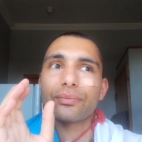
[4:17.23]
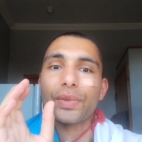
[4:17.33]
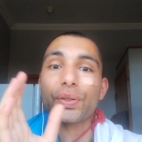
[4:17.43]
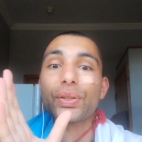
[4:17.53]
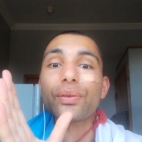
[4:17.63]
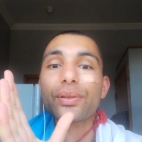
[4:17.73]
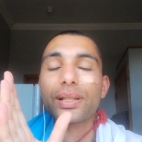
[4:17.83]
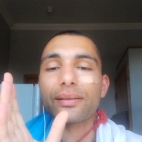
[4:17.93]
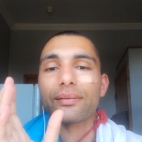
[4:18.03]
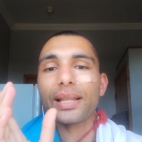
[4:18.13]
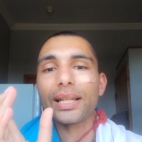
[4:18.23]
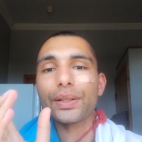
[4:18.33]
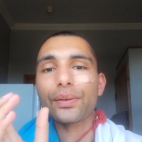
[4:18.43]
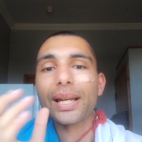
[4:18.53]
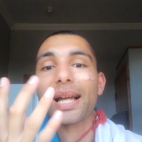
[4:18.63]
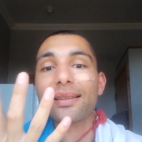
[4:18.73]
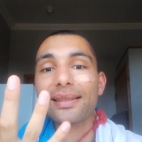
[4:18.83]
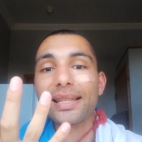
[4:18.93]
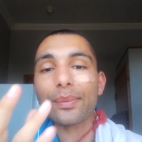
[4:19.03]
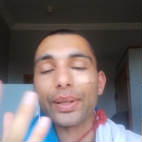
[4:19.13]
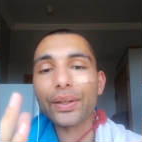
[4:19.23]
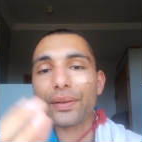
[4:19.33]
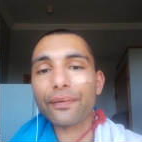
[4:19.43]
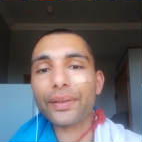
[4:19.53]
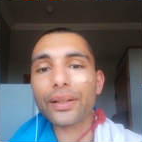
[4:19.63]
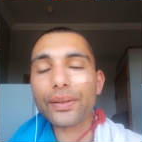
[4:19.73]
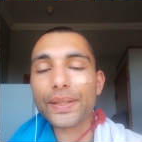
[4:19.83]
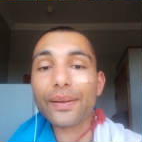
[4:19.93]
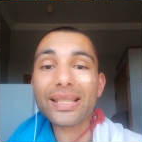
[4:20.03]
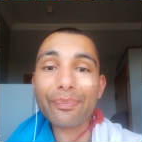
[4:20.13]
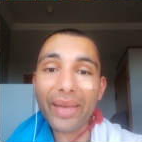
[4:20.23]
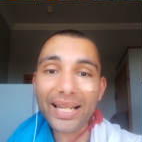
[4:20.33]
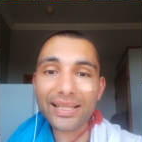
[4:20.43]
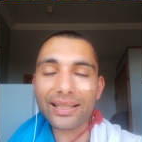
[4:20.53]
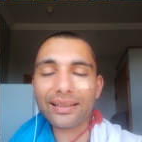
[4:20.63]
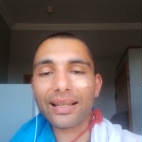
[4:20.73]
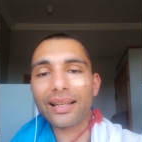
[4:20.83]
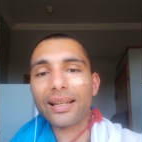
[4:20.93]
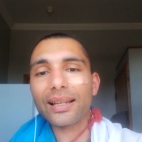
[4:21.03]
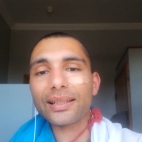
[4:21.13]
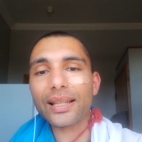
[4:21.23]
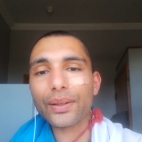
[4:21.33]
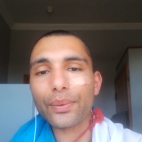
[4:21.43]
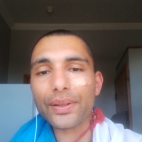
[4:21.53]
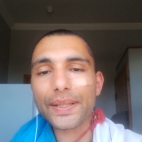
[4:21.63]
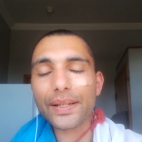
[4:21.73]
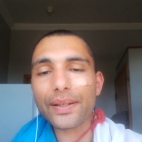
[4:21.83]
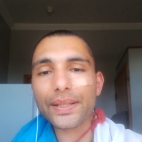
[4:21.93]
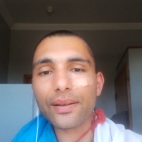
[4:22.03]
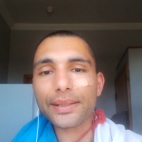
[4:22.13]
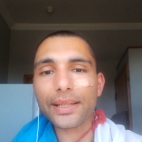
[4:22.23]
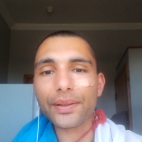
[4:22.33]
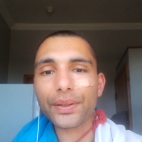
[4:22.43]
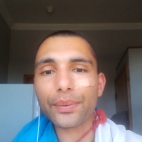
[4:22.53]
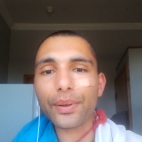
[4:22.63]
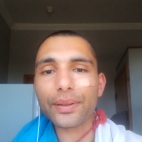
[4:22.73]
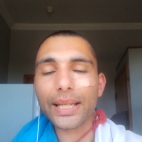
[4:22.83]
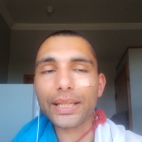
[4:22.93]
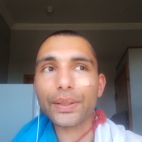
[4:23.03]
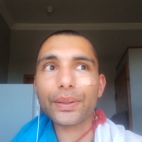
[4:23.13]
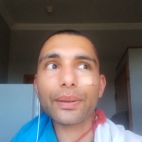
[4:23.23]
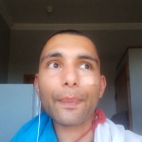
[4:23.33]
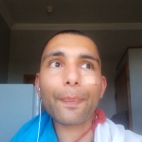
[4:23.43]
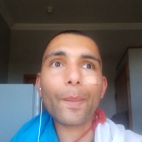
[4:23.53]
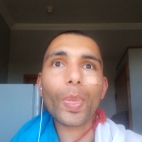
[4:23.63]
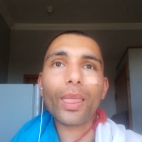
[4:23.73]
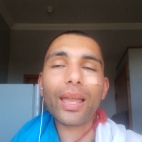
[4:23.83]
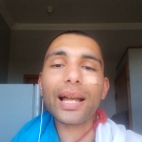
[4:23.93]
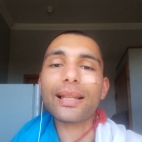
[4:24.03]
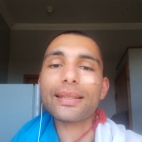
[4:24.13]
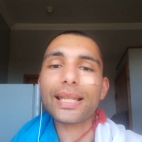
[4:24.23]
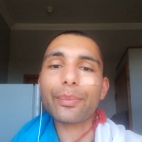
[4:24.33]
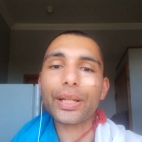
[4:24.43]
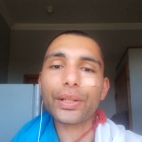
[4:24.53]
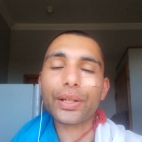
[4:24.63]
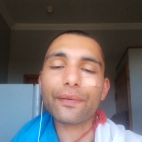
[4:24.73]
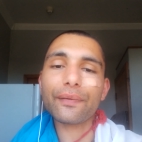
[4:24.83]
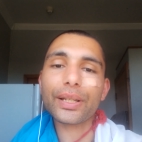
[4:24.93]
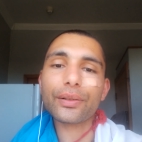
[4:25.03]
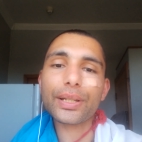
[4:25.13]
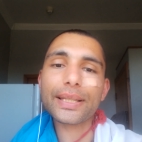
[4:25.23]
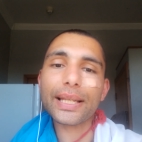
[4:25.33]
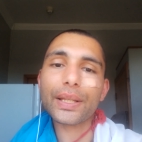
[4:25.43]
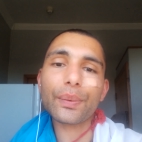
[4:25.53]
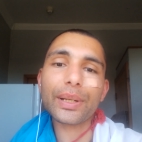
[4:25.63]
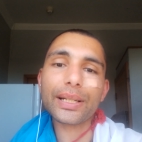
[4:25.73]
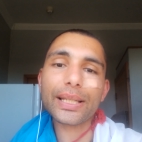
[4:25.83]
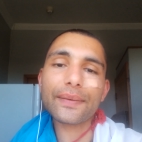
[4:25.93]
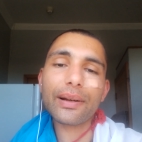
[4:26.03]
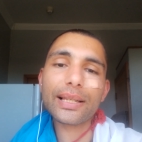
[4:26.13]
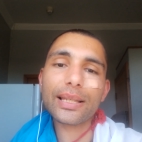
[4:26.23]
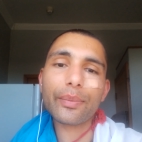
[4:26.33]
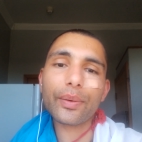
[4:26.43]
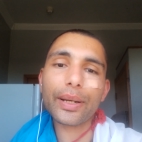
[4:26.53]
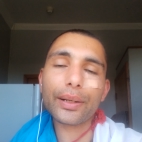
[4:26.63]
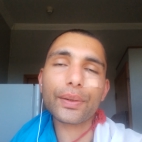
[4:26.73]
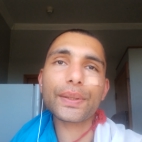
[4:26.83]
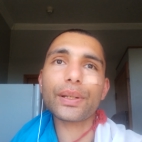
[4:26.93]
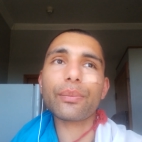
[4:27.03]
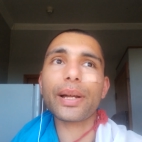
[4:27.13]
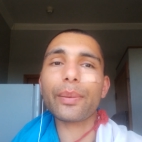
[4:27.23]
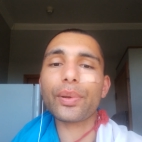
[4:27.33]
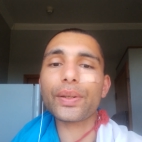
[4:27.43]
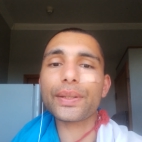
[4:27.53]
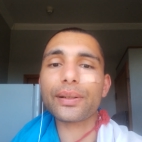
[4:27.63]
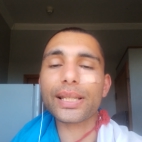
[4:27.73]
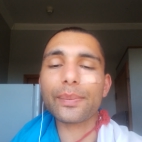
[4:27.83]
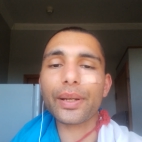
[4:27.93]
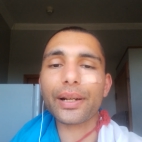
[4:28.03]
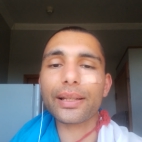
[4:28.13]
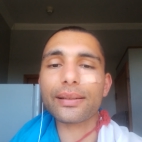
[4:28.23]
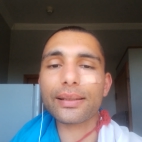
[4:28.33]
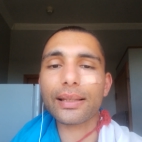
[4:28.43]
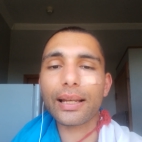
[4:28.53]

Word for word: suit that you can't see but you can feel. So it's matter, in other words, to cells within the world that you can't see but you can feel, just like the wind, as far as I'm aware, and also in my personal experience.